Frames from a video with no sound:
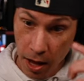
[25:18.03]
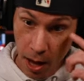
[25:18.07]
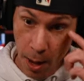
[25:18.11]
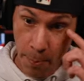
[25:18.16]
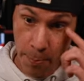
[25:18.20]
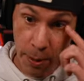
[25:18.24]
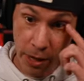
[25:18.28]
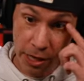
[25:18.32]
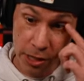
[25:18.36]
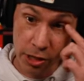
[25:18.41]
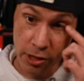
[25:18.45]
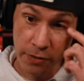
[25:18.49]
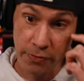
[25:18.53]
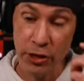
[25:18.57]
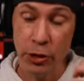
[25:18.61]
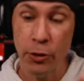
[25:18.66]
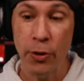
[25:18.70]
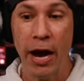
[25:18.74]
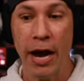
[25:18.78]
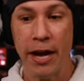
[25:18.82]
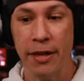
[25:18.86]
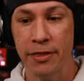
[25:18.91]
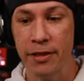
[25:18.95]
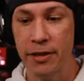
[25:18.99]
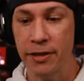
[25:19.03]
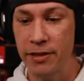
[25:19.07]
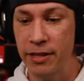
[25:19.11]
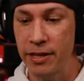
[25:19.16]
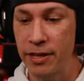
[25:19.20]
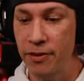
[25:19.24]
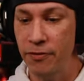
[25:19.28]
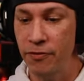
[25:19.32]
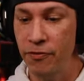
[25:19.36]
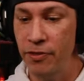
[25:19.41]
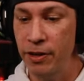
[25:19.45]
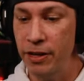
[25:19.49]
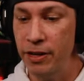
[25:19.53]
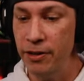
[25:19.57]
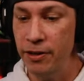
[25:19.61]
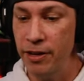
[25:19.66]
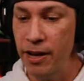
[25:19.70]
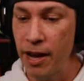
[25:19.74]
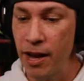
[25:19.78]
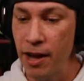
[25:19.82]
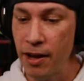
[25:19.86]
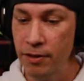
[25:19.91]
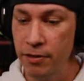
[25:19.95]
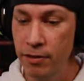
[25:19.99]
a bunch of you out there that have
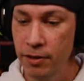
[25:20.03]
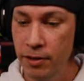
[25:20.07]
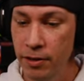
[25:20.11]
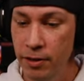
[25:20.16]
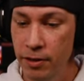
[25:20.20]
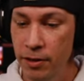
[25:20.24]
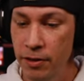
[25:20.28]
figured out